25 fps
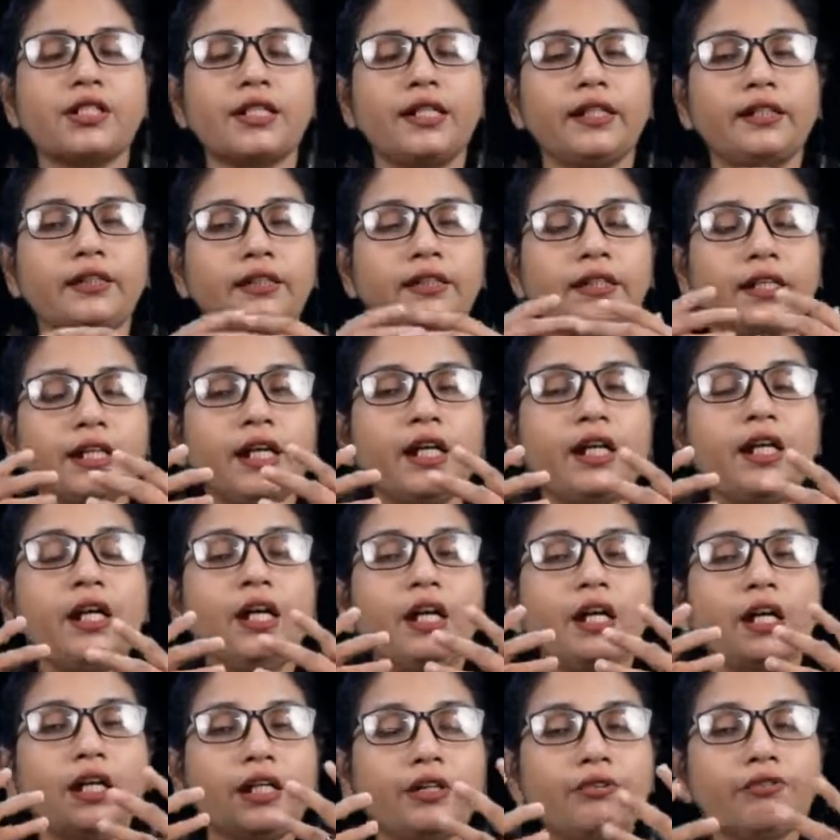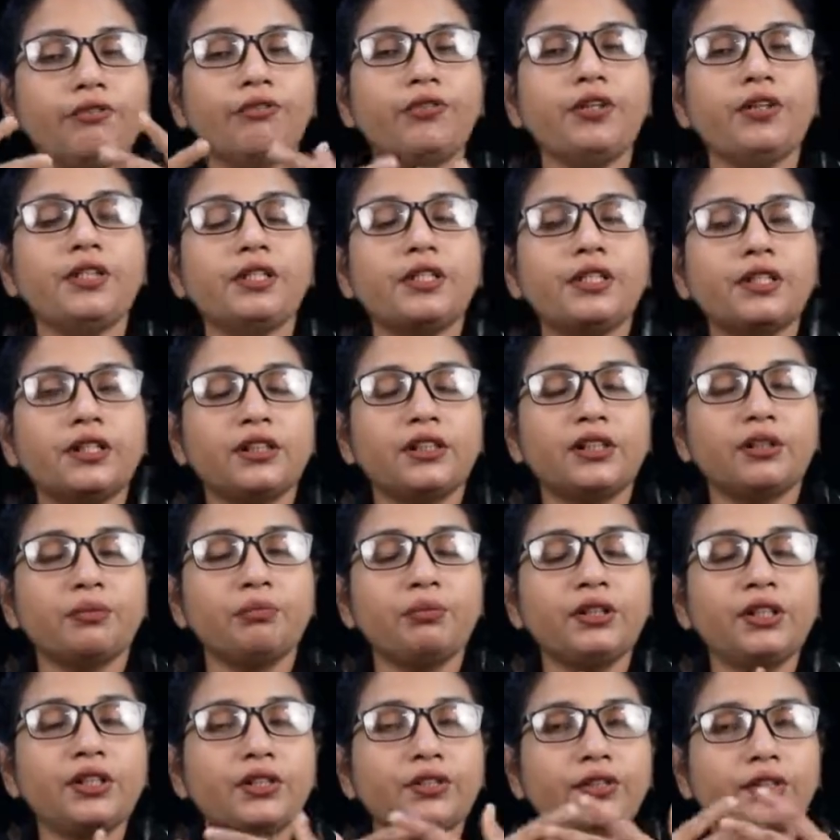and they influence the chief
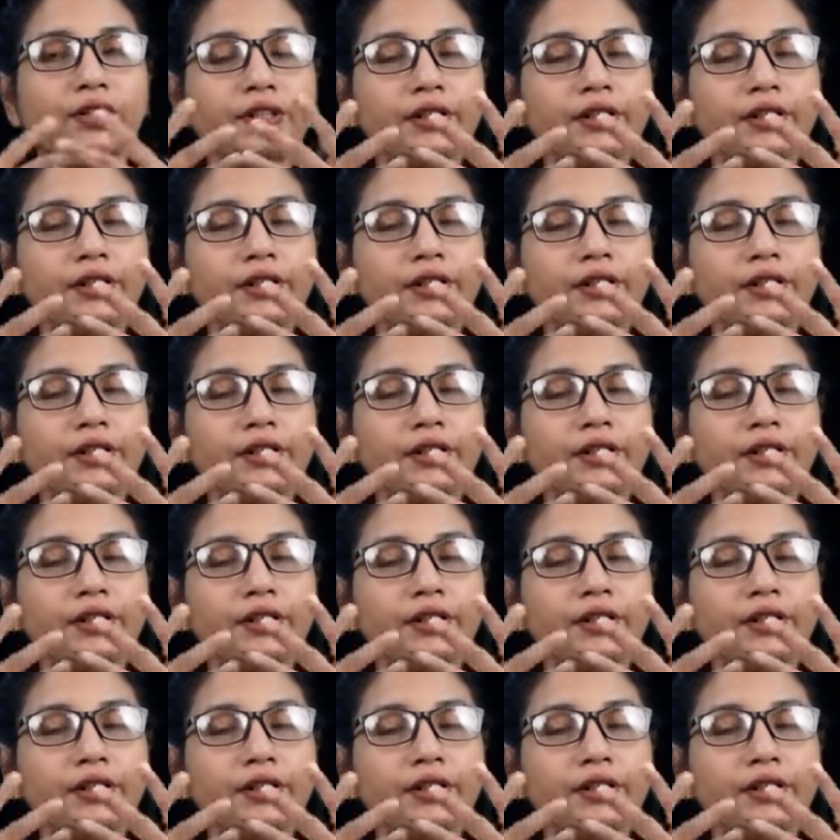minister